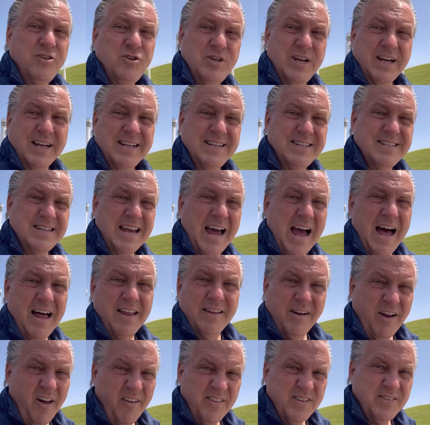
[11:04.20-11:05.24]
chicken
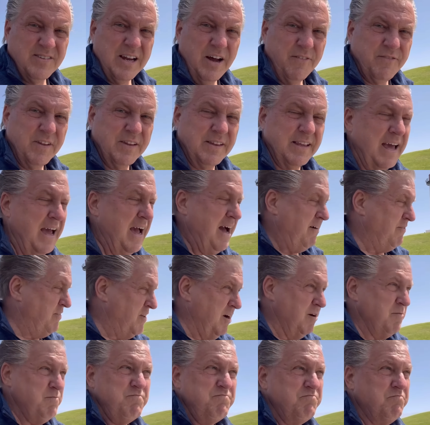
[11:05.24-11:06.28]
salad, all the stuff that they have
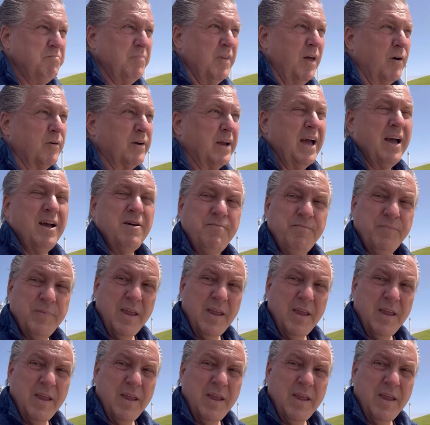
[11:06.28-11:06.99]
there, okay?